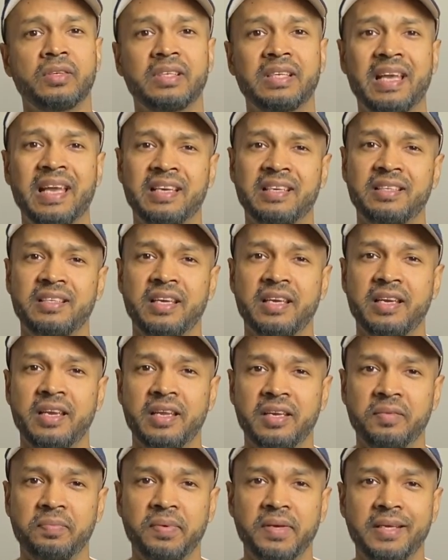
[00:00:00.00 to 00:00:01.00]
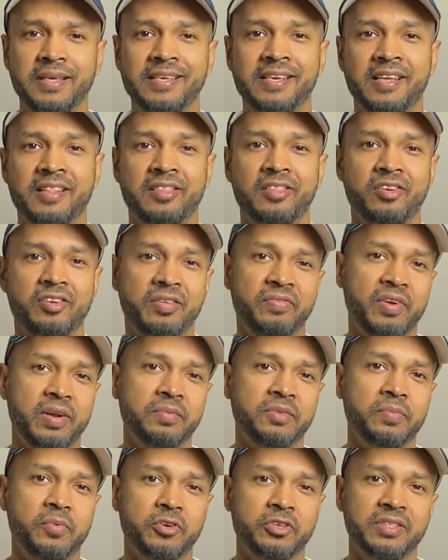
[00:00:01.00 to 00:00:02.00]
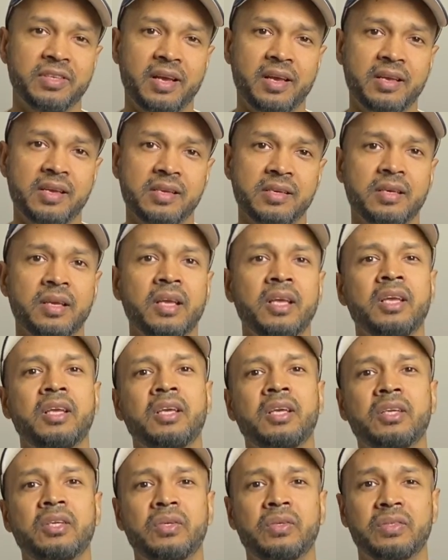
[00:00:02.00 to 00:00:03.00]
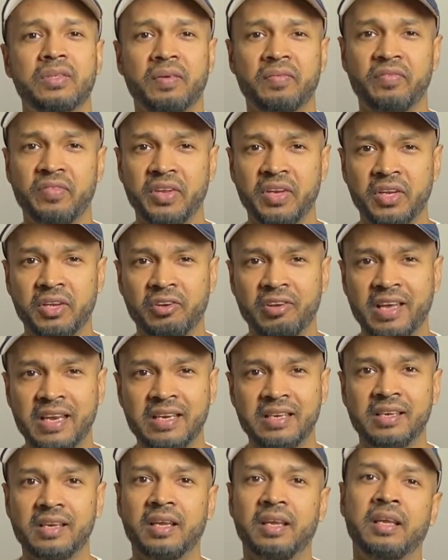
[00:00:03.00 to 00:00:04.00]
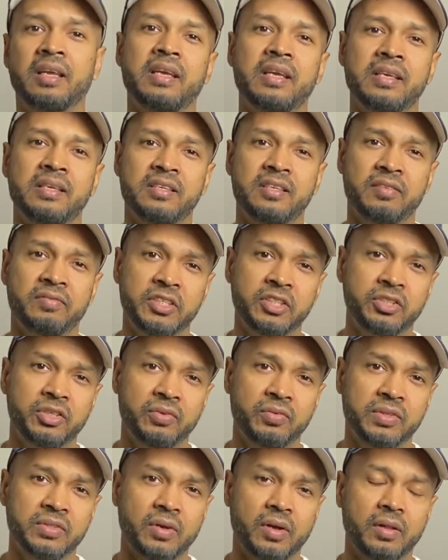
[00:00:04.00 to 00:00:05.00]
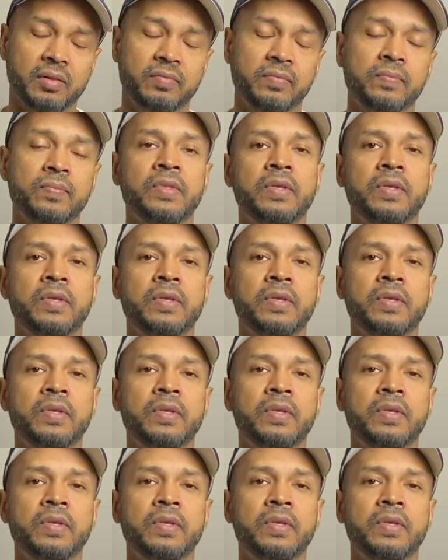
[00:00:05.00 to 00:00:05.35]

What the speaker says: at 1080p and 30 frames per second to some video editing in DaVinci Resolve.